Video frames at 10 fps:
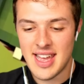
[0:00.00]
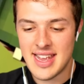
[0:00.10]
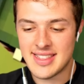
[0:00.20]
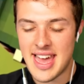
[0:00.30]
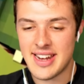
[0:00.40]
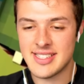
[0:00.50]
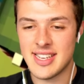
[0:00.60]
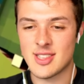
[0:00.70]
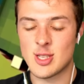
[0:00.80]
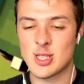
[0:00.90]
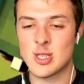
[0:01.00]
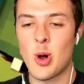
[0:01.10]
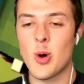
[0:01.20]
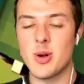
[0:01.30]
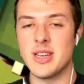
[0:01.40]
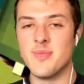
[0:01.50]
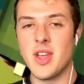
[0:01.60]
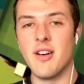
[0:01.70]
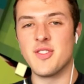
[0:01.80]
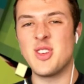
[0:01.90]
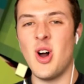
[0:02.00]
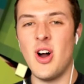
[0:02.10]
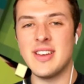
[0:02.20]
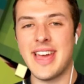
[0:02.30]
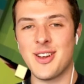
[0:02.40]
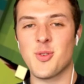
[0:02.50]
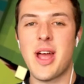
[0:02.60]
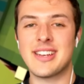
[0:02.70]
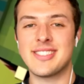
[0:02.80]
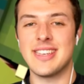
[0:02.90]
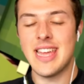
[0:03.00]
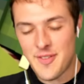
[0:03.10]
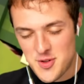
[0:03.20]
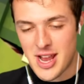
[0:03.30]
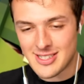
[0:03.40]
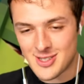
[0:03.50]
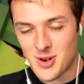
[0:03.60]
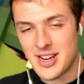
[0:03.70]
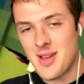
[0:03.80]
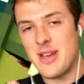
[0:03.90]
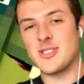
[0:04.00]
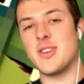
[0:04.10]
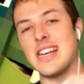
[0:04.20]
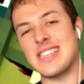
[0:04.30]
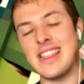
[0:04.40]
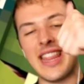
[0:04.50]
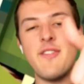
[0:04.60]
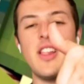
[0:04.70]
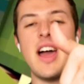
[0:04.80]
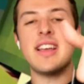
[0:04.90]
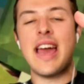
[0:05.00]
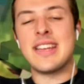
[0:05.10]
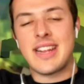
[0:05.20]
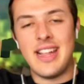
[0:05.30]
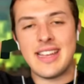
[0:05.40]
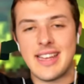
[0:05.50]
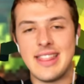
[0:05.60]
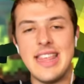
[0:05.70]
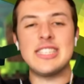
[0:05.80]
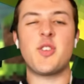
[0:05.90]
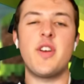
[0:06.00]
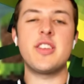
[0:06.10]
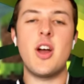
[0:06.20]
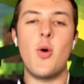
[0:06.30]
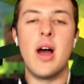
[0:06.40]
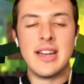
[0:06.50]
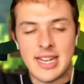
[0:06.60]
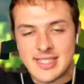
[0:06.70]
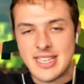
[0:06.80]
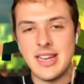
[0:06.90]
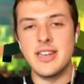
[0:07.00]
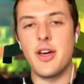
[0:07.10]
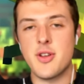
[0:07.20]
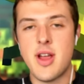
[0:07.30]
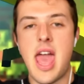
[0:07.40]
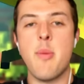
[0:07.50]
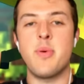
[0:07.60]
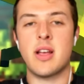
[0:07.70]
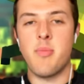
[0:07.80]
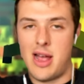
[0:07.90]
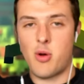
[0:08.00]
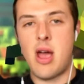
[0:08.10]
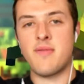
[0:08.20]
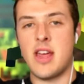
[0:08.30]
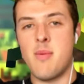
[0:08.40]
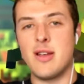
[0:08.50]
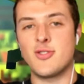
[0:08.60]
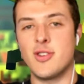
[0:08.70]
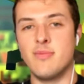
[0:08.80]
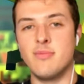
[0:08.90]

And that is it, the story of Yawn and Rexy. If you guys enjoyed, make sure you guys leave a like and click this video to see another epic Minecraft animation.